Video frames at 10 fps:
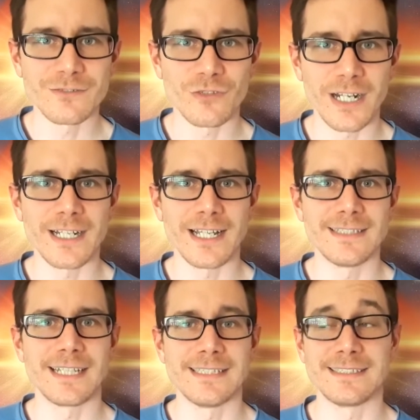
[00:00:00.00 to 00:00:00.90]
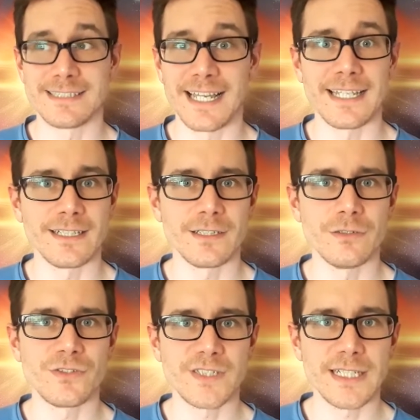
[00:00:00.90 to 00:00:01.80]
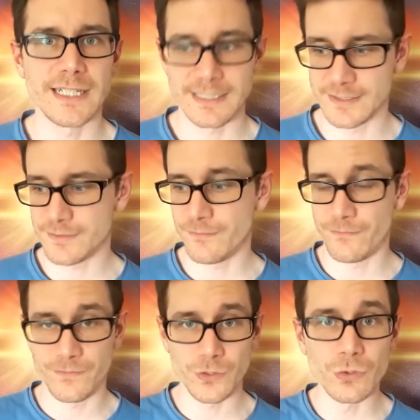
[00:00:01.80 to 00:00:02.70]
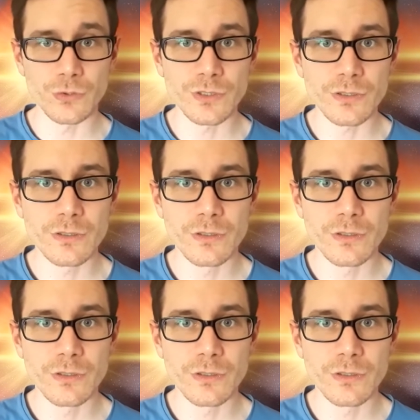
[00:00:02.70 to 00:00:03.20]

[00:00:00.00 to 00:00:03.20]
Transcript: right, as dead. You see it as filled